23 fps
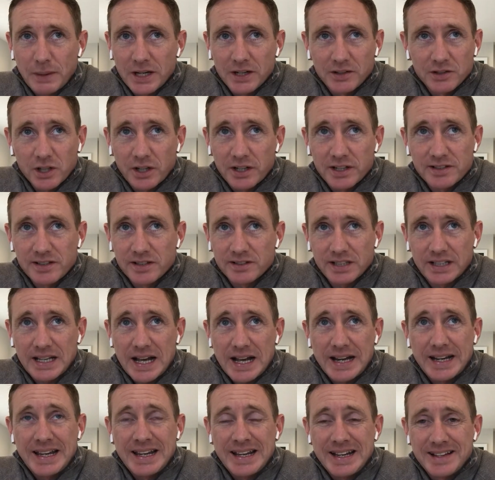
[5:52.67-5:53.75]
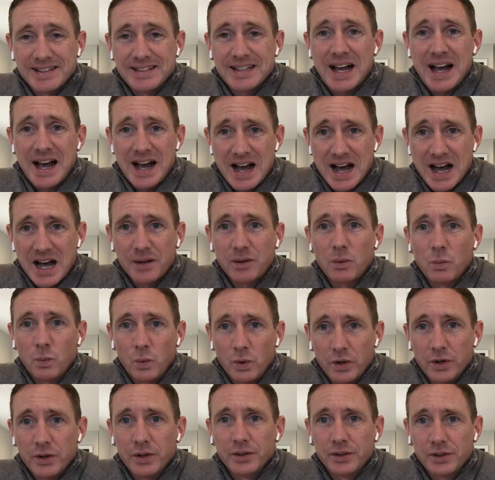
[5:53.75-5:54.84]
being as honest as I can. It is hard
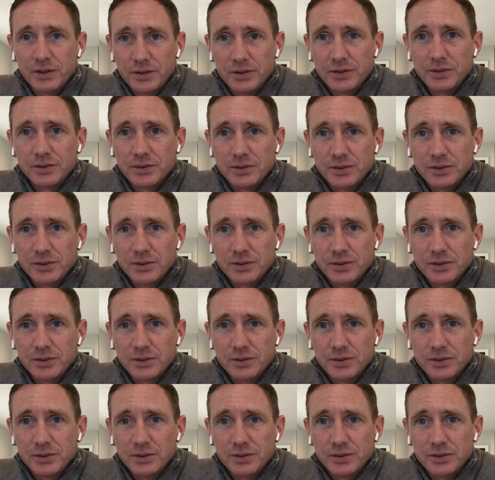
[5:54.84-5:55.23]
work.